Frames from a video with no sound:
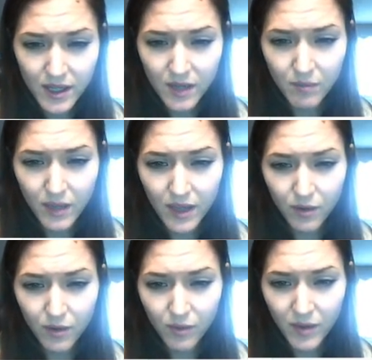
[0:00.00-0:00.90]
Me
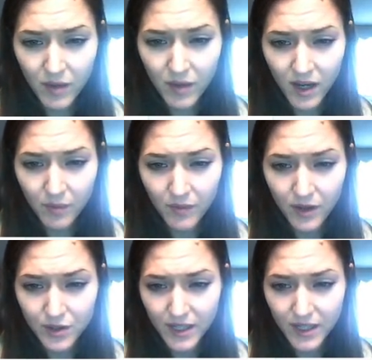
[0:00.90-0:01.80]
with my mom in
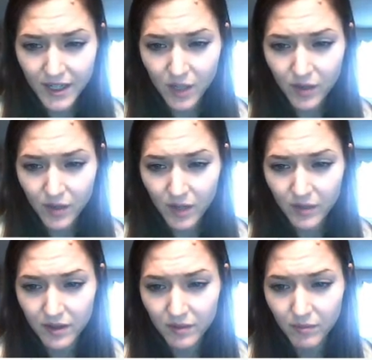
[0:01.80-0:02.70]
her tiny
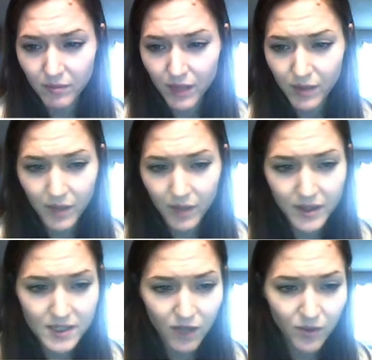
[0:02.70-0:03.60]
apartment, me by
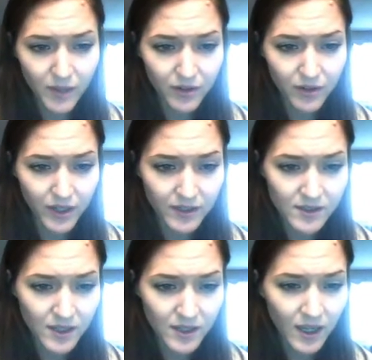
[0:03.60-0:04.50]
myself at my grand's.
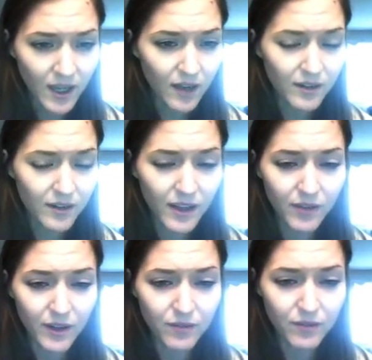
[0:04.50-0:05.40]
I didn't have
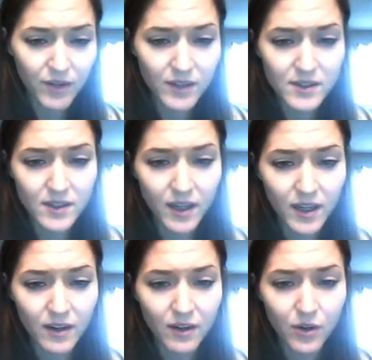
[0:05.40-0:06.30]
any friends. I
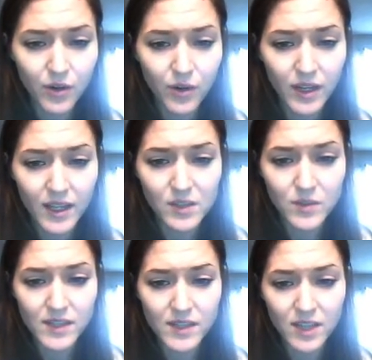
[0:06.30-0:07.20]
didn't know any kids
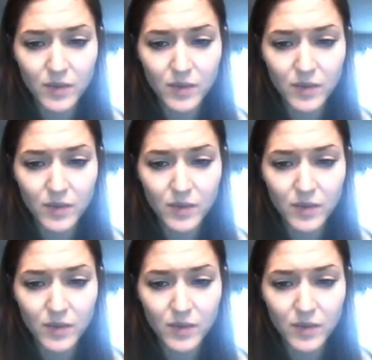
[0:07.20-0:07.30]
besides my